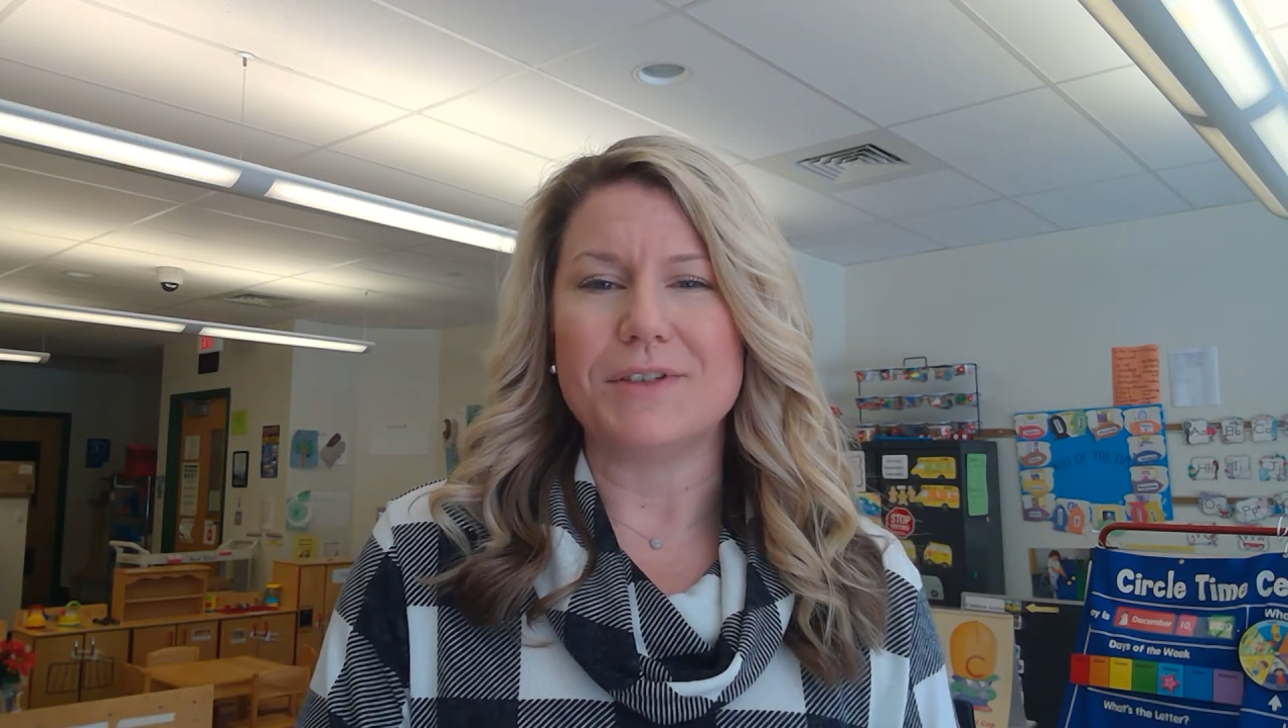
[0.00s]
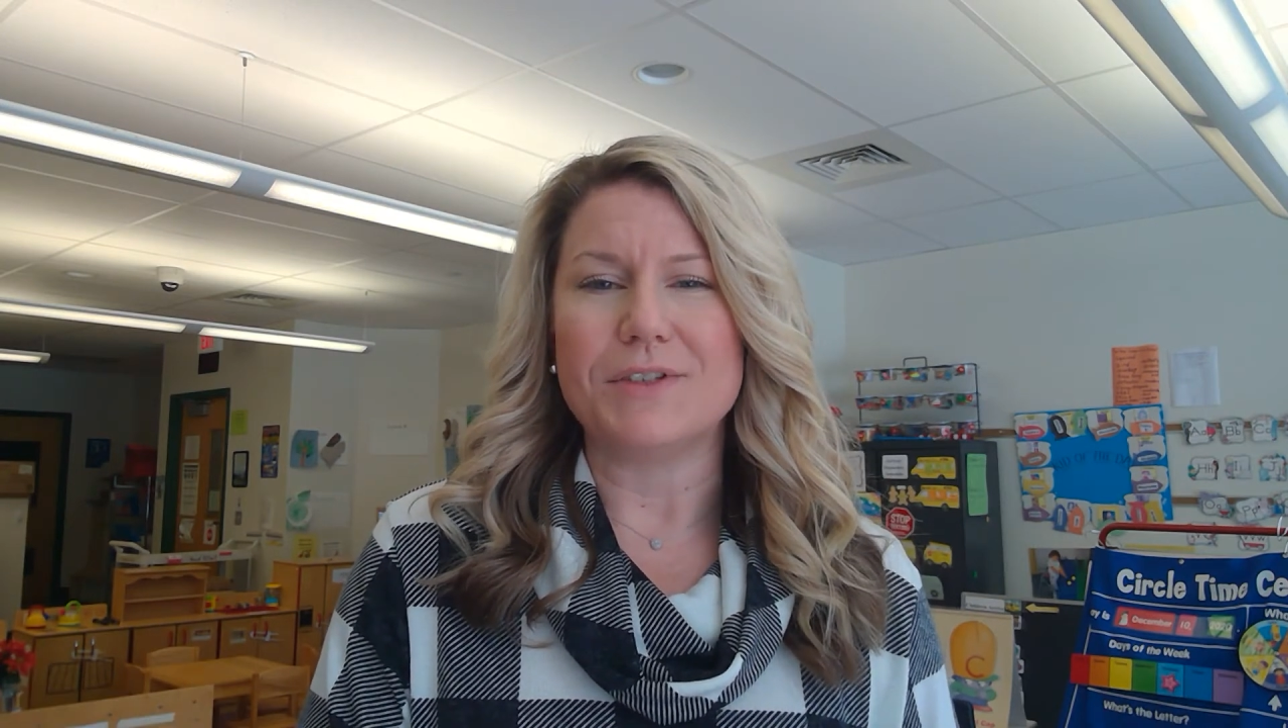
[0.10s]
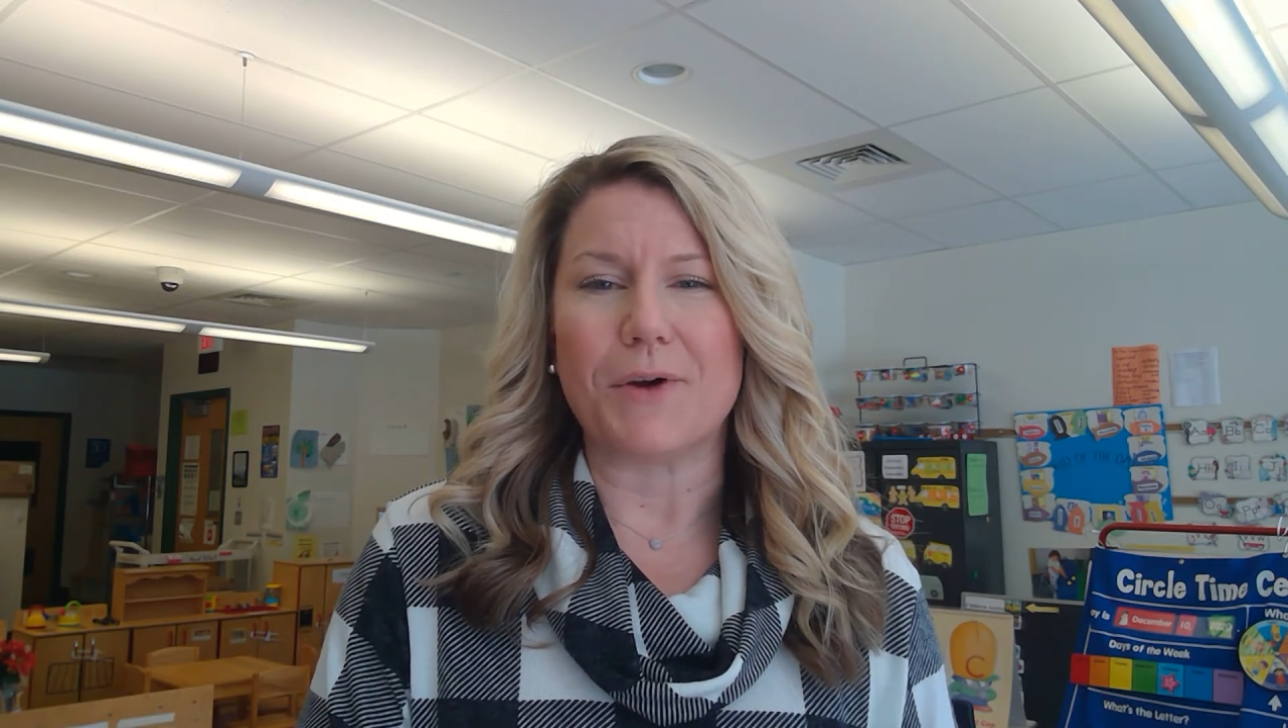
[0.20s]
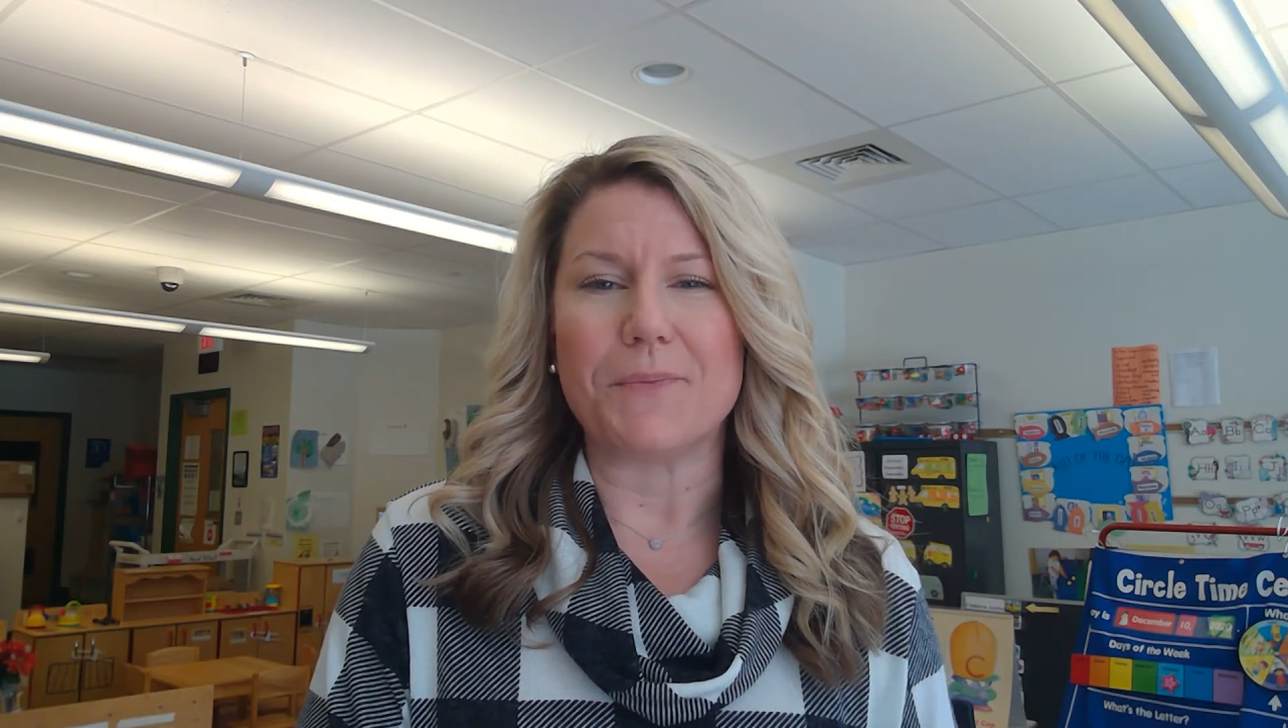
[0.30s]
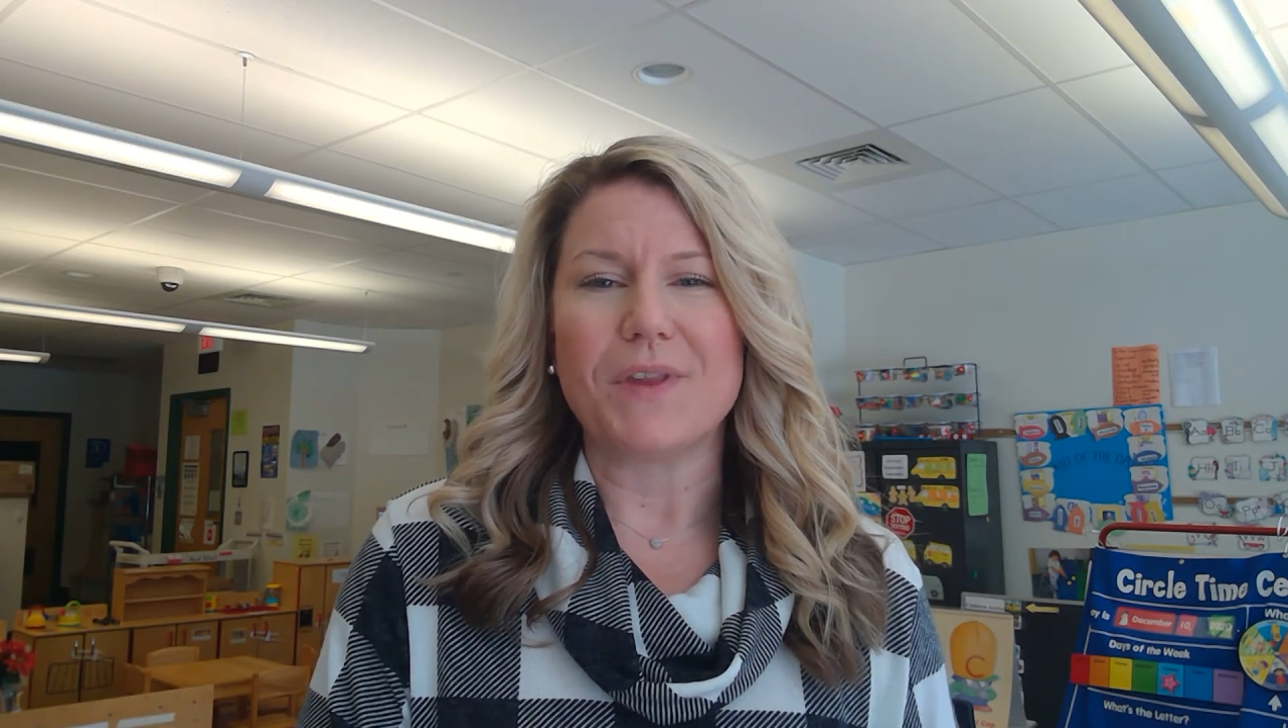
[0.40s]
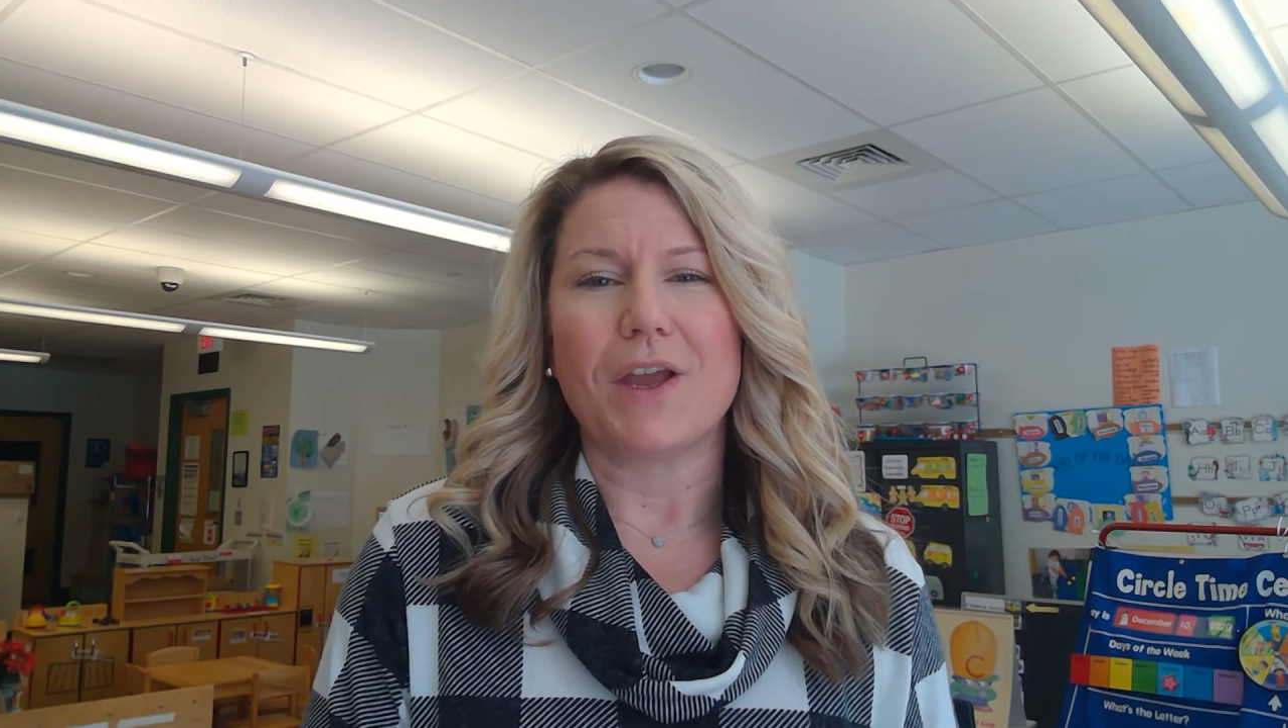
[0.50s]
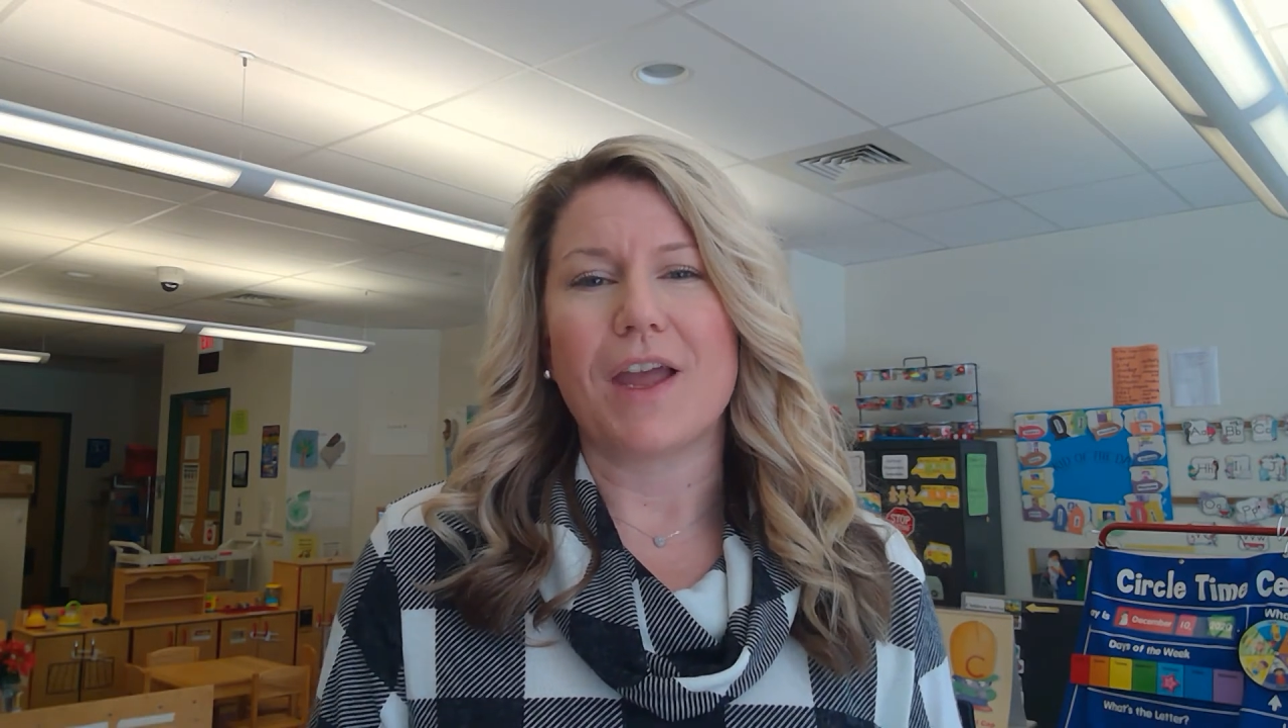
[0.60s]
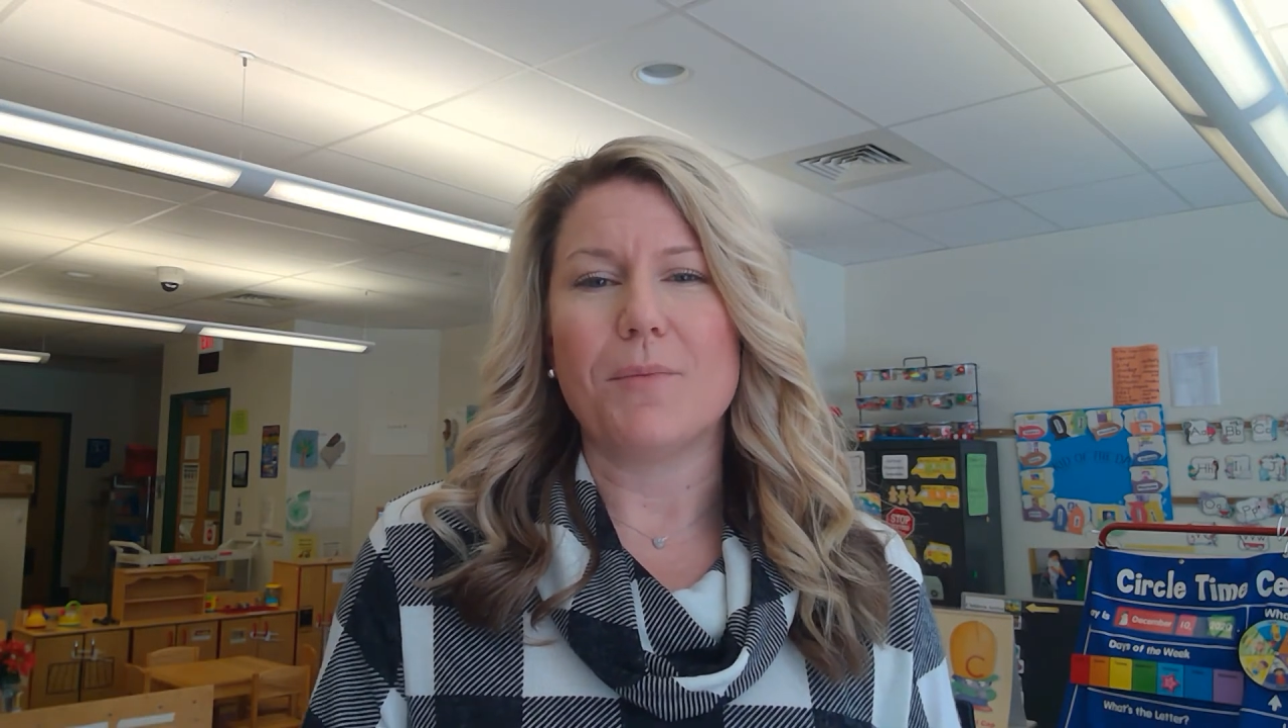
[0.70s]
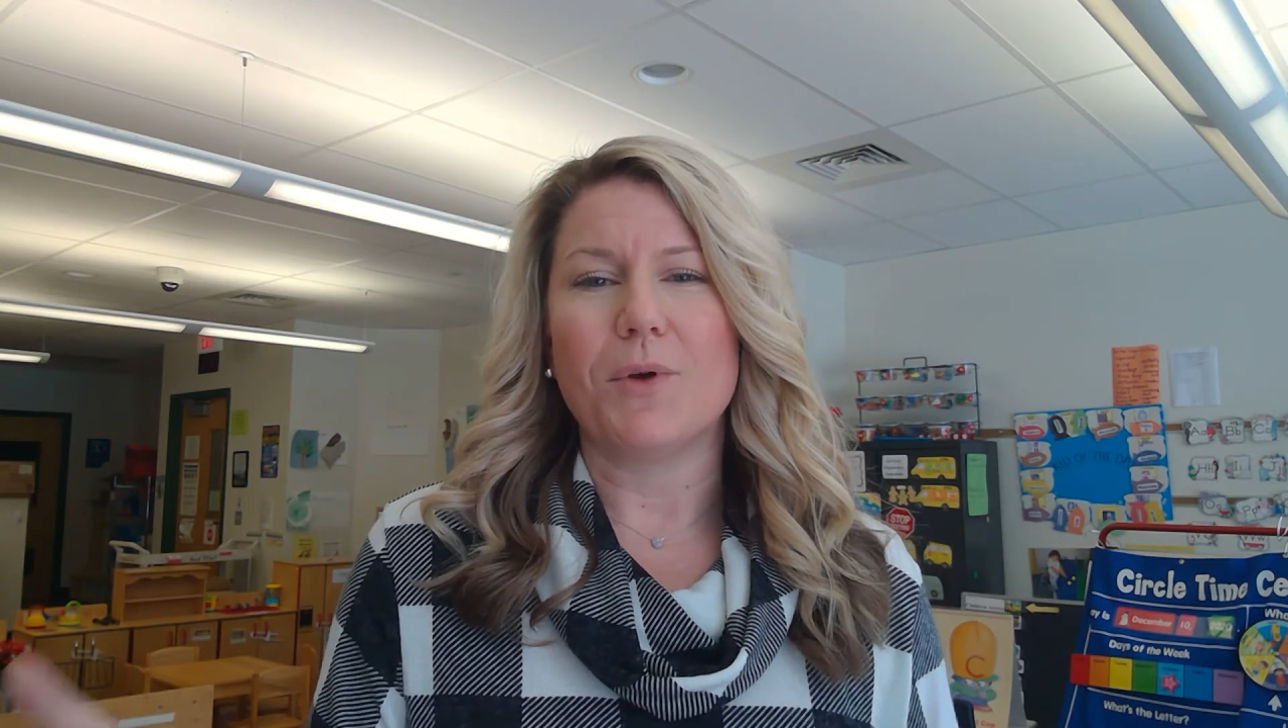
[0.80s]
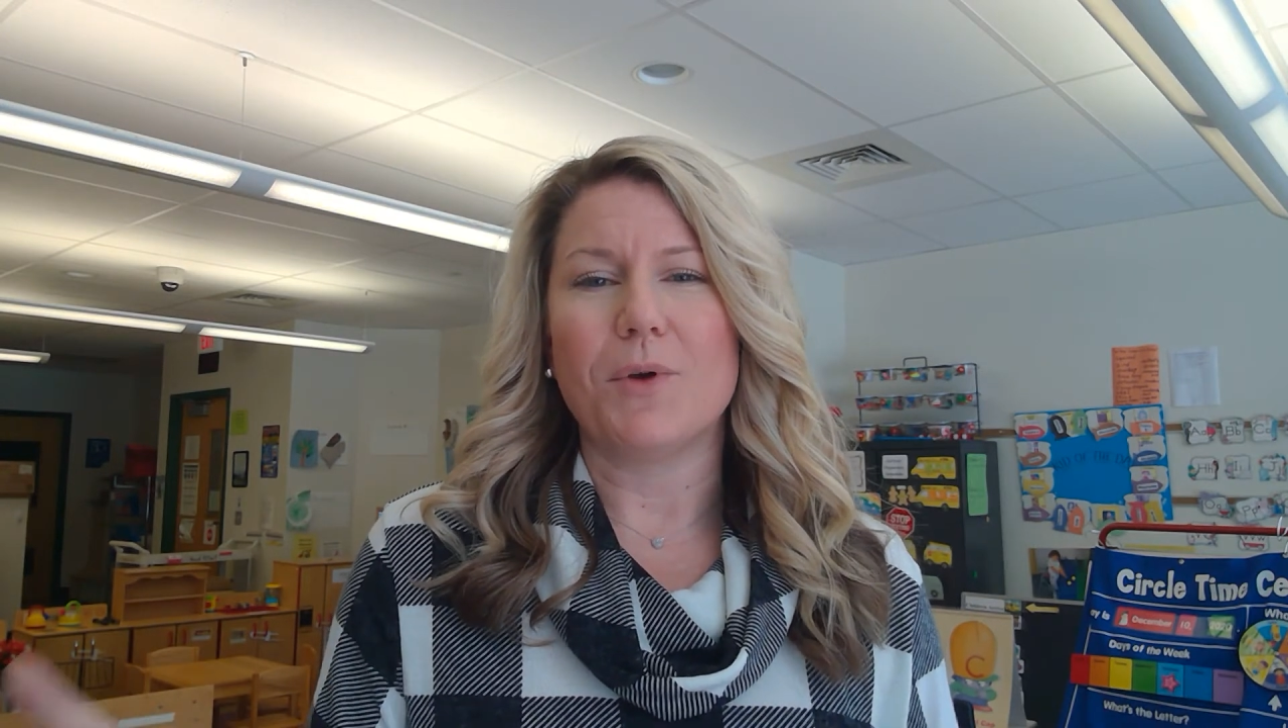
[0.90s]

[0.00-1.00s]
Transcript: So come on